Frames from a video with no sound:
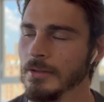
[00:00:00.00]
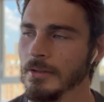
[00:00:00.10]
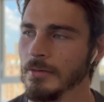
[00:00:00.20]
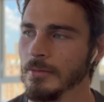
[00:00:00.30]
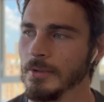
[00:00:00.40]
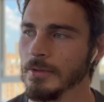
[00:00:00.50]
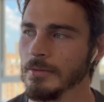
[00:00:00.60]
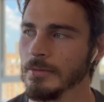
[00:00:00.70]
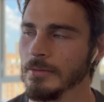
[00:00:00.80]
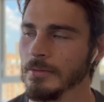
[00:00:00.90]
We
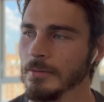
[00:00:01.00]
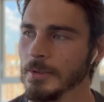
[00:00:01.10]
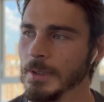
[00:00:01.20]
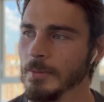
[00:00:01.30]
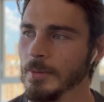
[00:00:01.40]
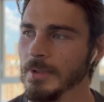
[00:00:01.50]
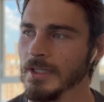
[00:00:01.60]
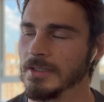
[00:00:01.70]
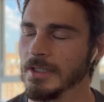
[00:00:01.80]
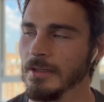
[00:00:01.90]
beat
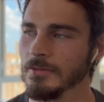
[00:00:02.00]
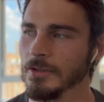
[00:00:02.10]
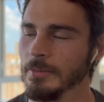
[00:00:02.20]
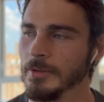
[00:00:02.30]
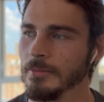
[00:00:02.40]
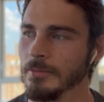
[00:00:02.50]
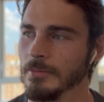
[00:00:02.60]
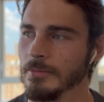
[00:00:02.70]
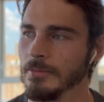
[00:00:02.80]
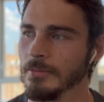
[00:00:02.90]
ourselves up, and
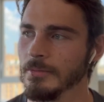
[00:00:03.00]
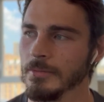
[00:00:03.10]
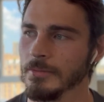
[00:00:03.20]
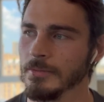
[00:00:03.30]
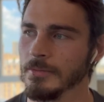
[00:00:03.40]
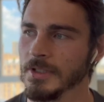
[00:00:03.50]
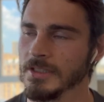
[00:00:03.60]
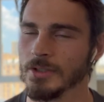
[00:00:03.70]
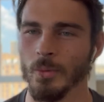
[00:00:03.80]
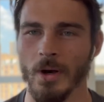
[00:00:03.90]

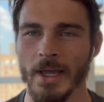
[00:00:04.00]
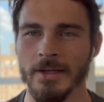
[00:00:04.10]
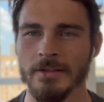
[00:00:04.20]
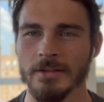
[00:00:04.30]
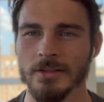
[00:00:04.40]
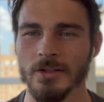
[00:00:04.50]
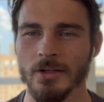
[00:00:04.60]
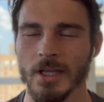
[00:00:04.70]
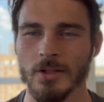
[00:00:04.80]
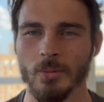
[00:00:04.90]
it's to what end? You know,
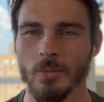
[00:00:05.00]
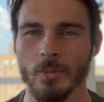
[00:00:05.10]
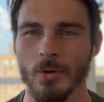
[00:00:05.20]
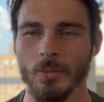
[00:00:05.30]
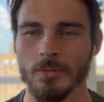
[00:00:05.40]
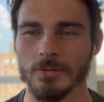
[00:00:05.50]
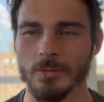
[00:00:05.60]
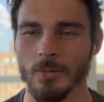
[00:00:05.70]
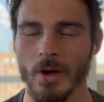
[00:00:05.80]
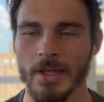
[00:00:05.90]
like
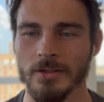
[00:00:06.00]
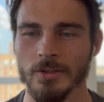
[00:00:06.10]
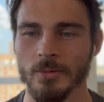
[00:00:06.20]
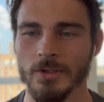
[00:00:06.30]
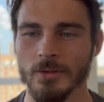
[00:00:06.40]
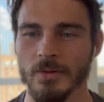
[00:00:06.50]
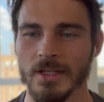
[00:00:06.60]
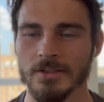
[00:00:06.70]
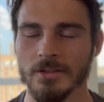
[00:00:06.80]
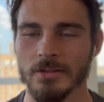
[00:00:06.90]
what end do we do that to?